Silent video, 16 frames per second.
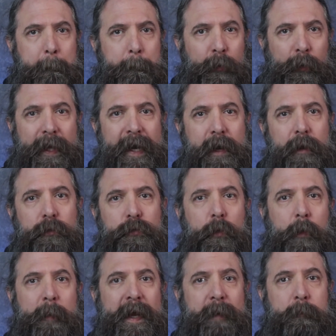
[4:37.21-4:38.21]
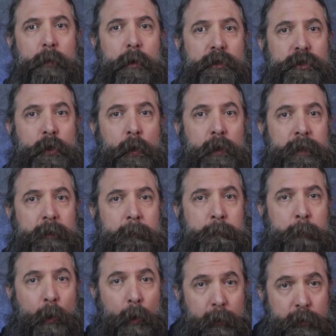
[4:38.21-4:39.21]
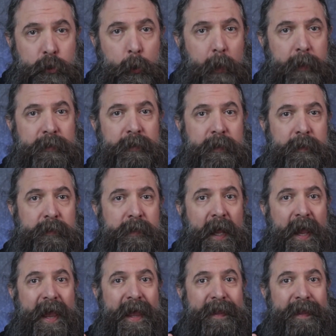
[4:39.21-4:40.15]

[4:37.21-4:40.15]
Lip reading: Players will make more poor choices